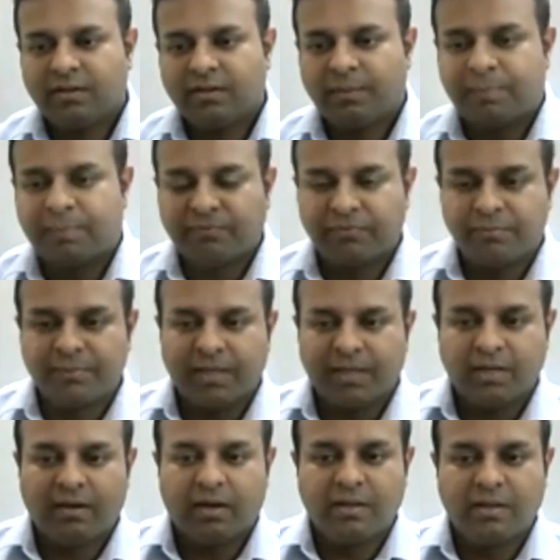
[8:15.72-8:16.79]
Apart from
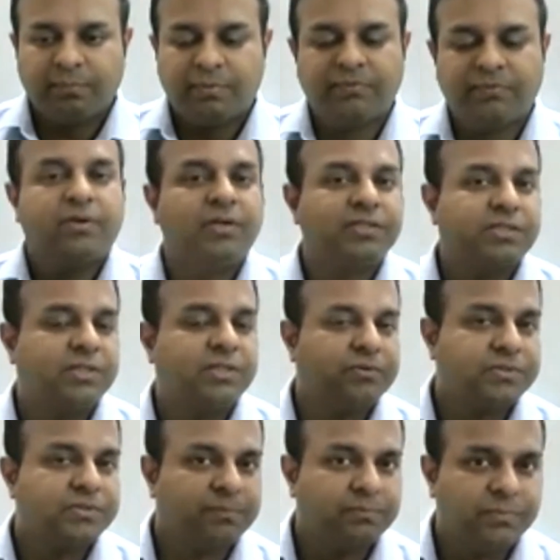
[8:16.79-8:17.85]
that, I prefer listening
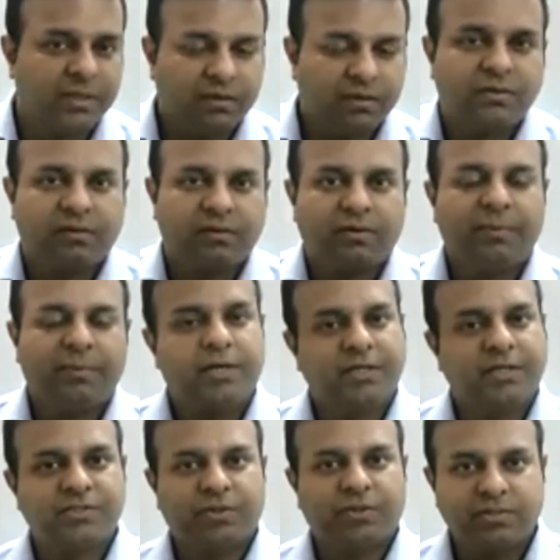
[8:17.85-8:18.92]
to some
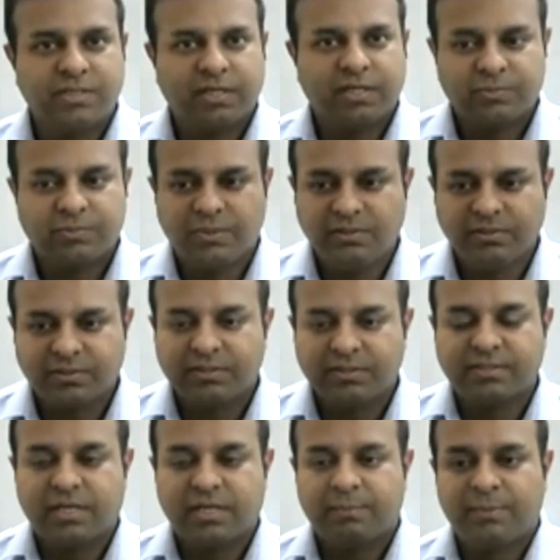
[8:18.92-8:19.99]
romantic songs as well,
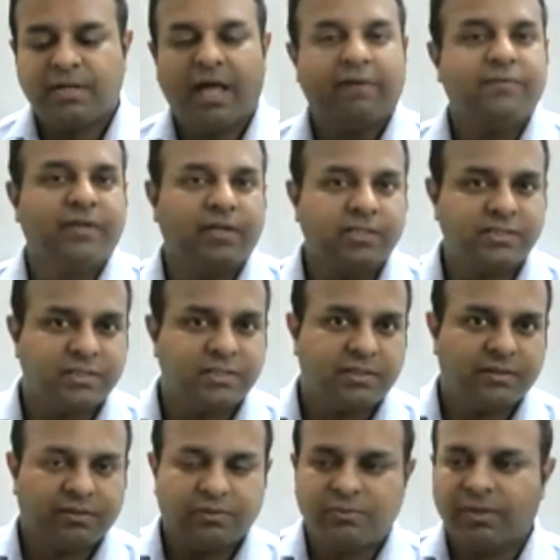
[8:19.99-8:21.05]
since I'm an avid
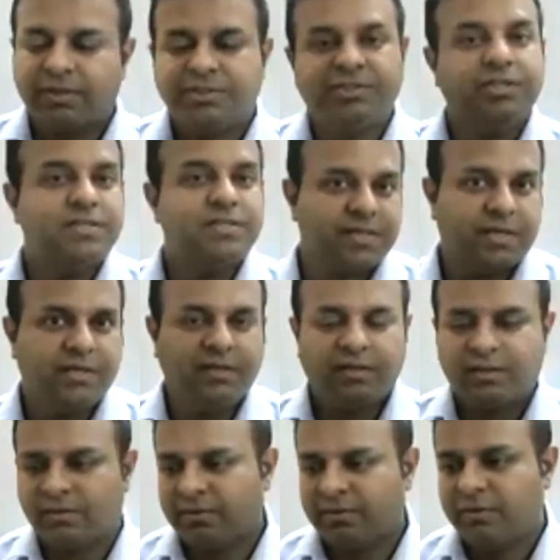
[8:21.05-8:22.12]
listener to Arijit
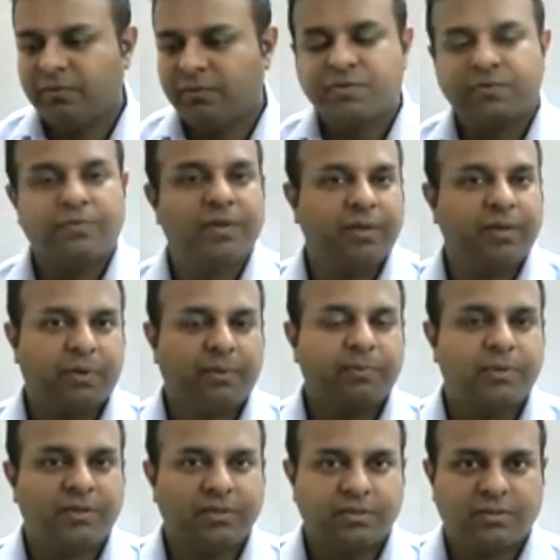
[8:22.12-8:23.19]
Singh, who is a very
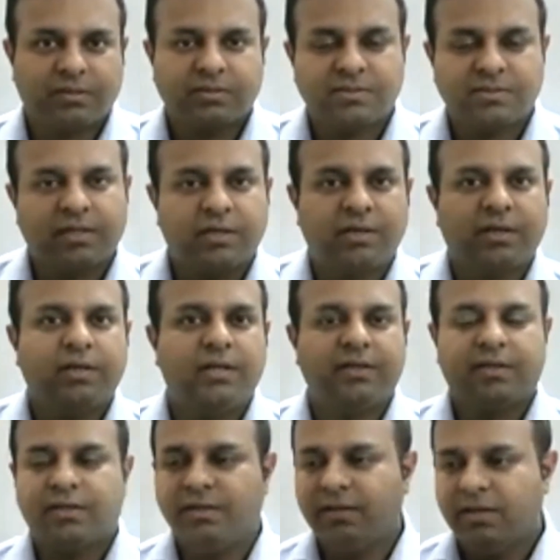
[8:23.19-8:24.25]
popular singer in
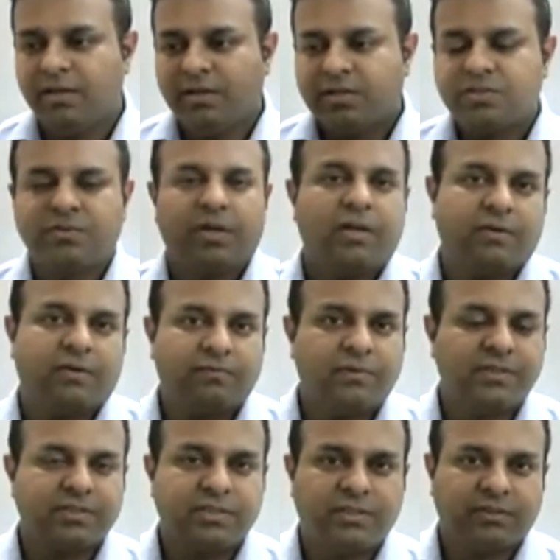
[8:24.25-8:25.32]
India. So I love
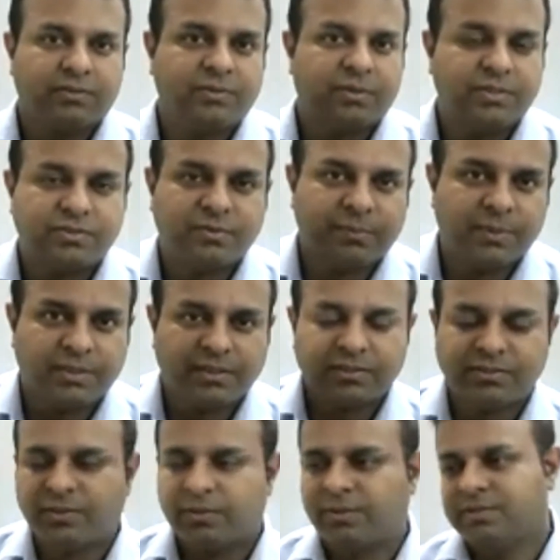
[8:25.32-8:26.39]
listening to his romantic
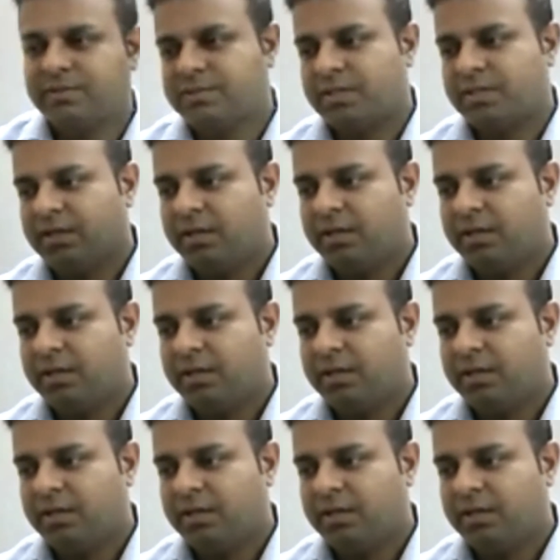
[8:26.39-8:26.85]
songs.